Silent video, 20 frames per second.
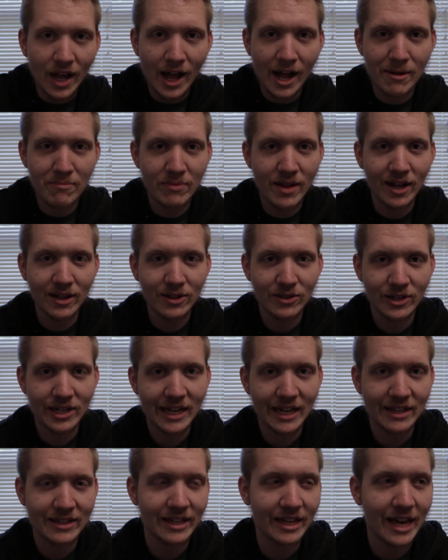I'm not
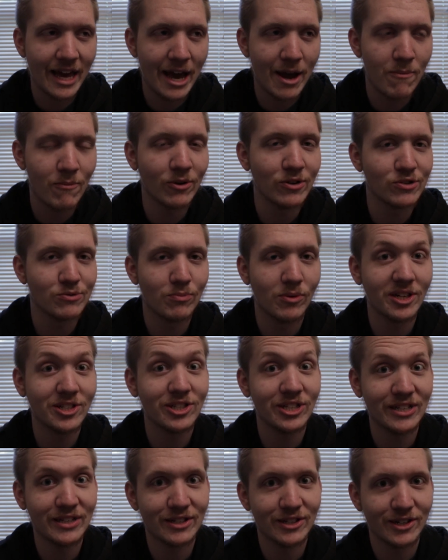looking at the camera as
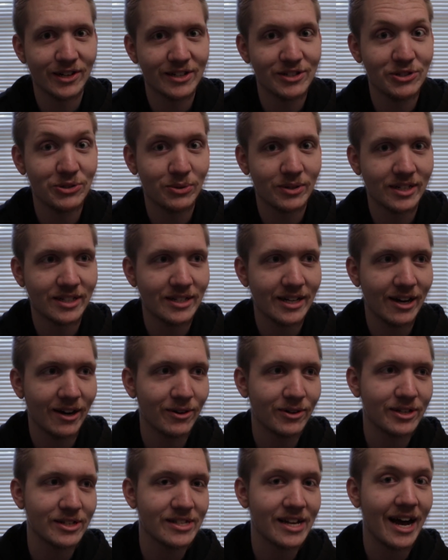much either, as you can
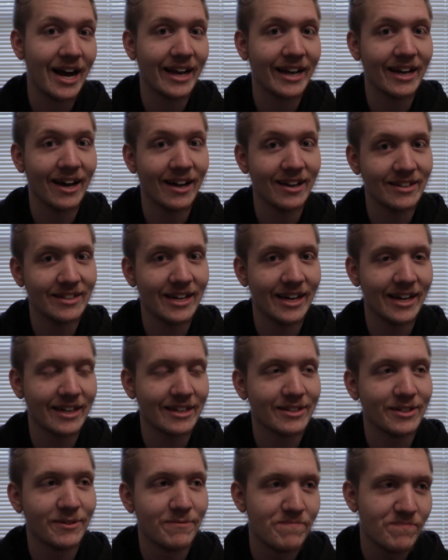tell, because eye
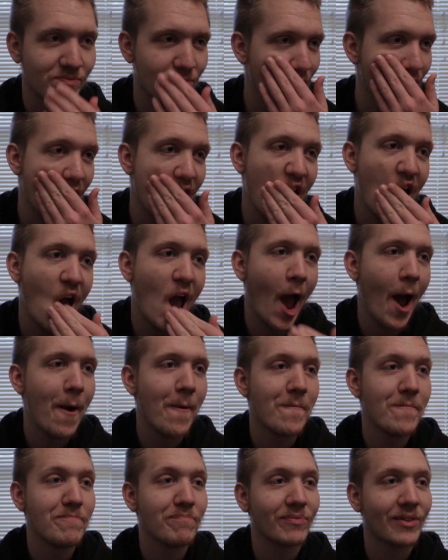contact.
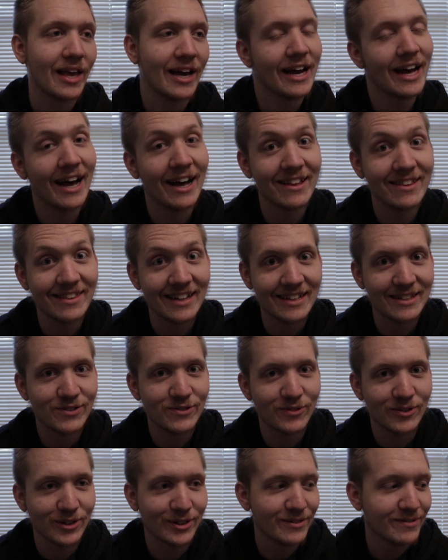Ah, that's
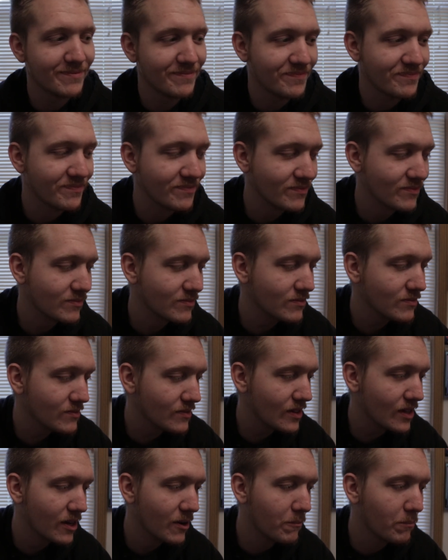fun.
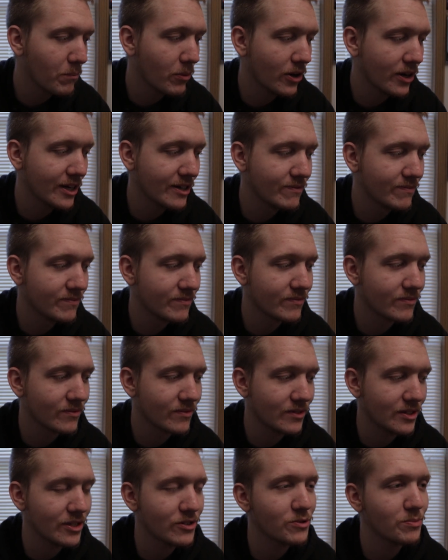But
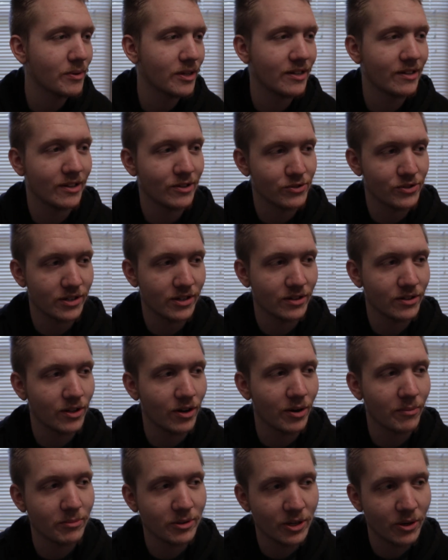there's an
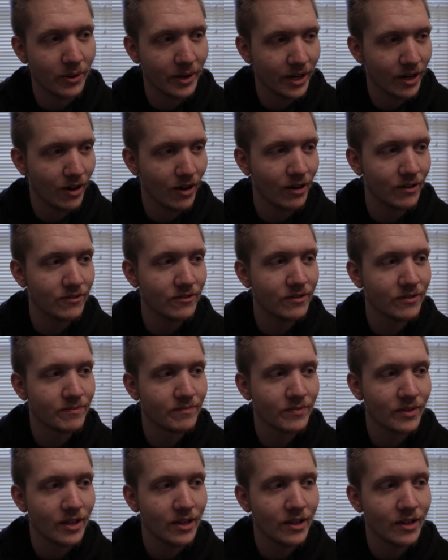alarm going off.
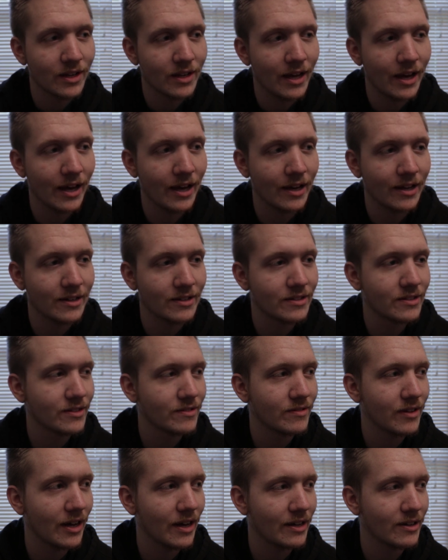And
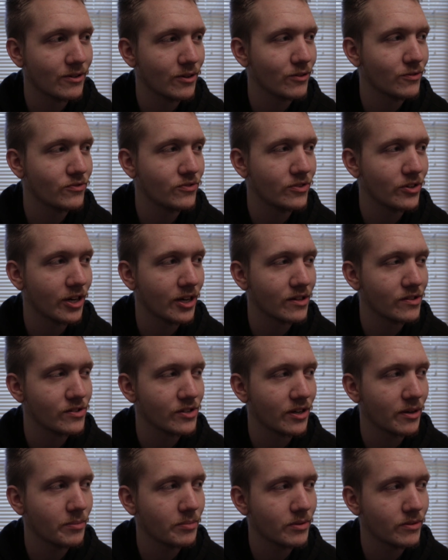I don't know if John's
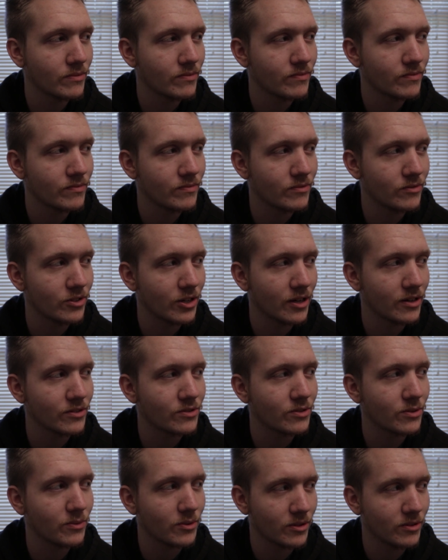up. John
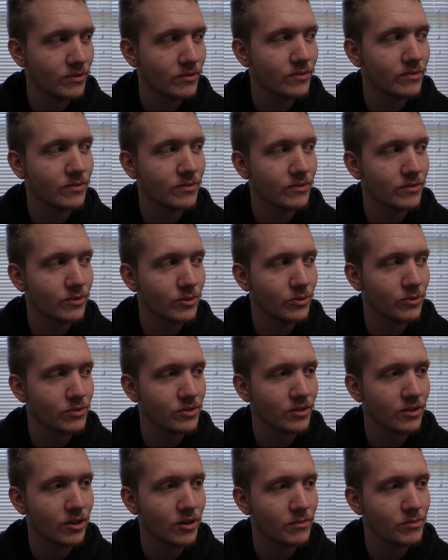is the one whose
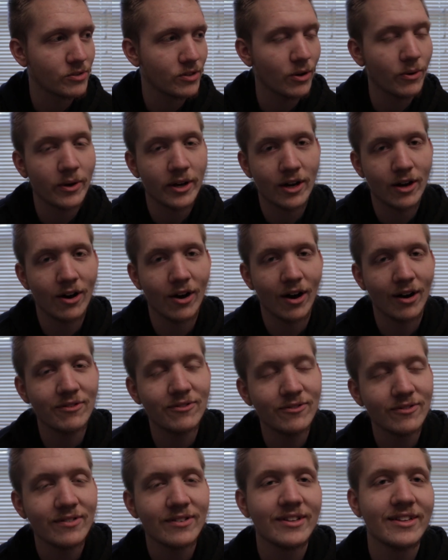alarm's going
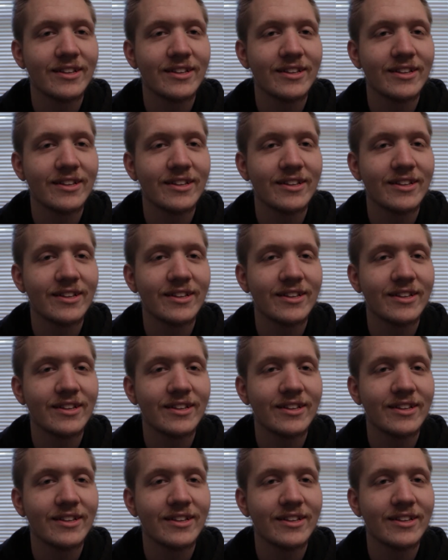off.